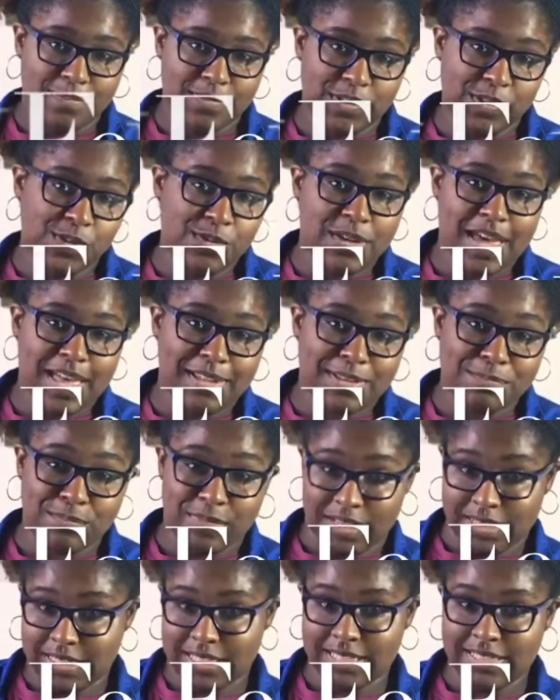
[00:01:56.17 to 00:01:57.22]
2-gallon
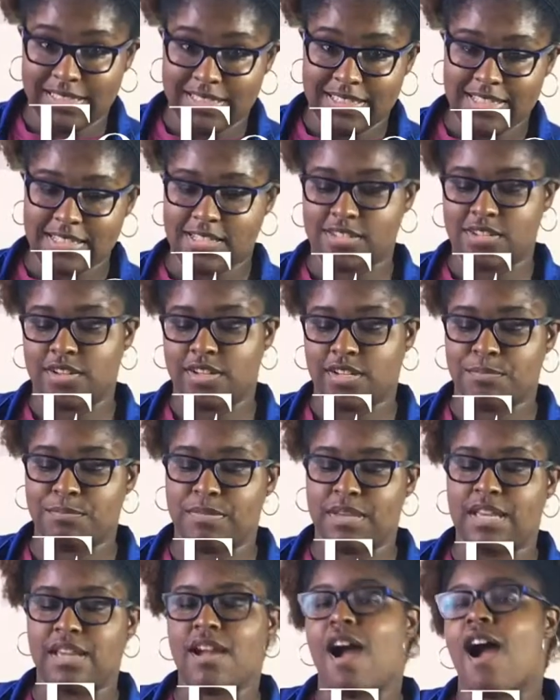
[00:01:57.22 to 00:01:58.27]
bucket is going to
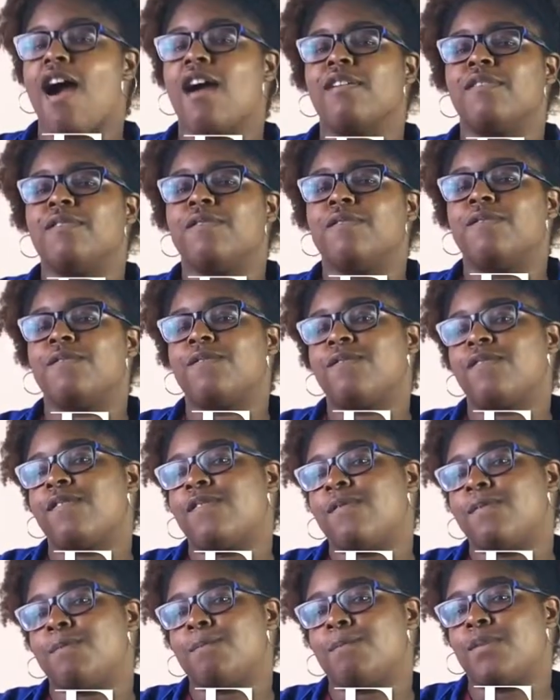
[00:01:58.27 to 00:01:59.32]
be our
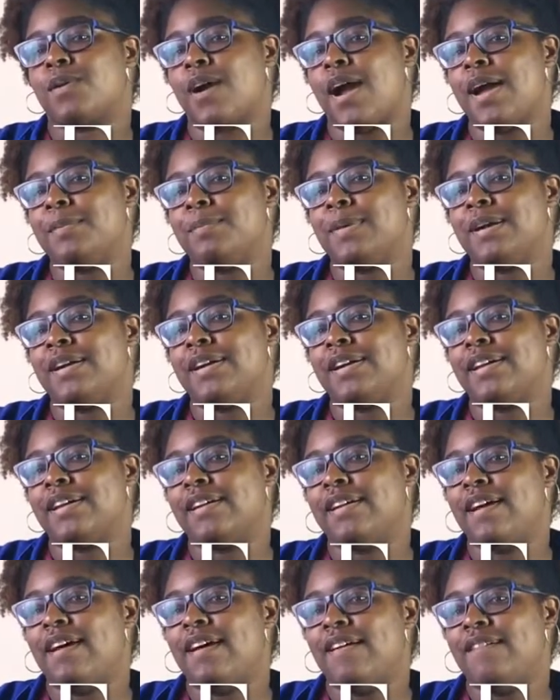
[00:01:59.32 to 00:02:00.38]
primary
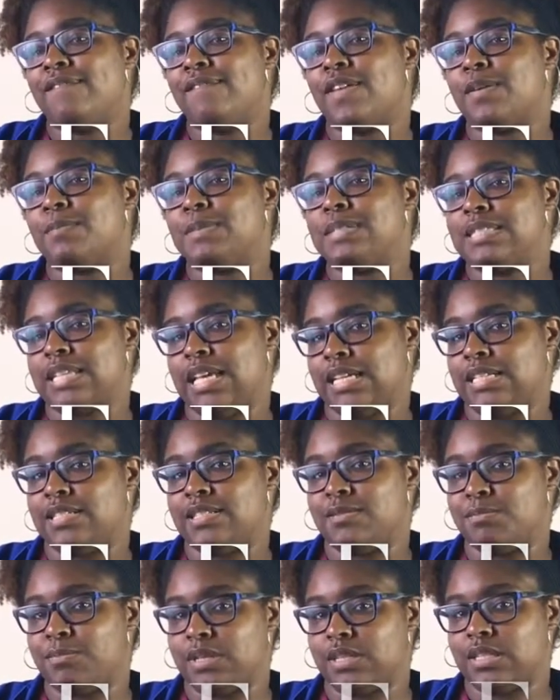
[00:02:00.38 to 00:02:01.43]

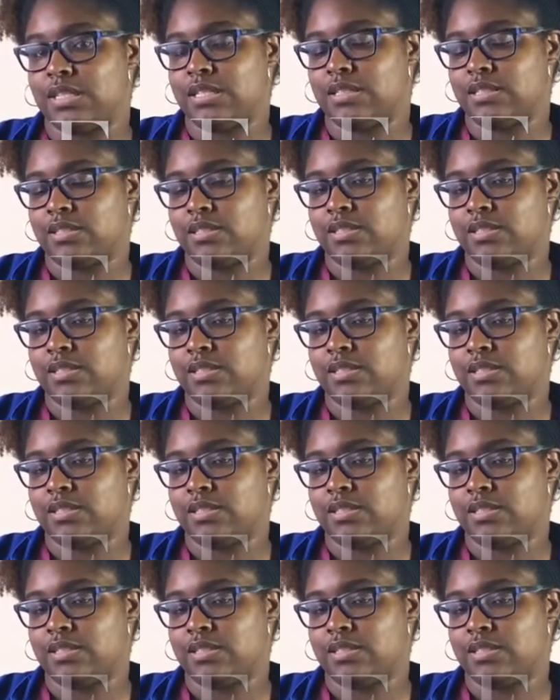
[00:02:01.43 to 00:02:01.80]
fermentation bucket.